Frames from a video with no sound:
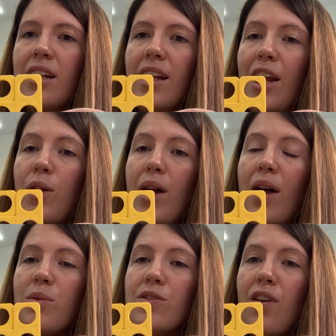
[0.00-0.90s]
can you count
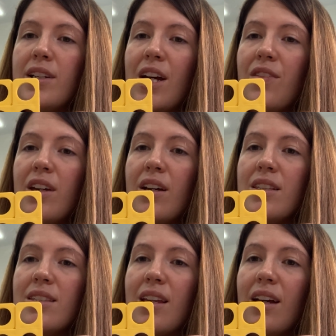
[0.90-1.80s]
them to find out the
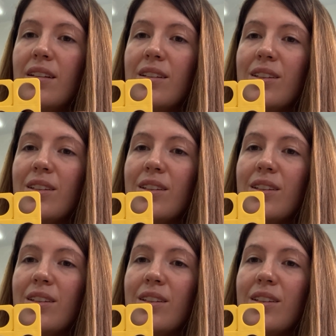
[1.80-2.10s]
answer?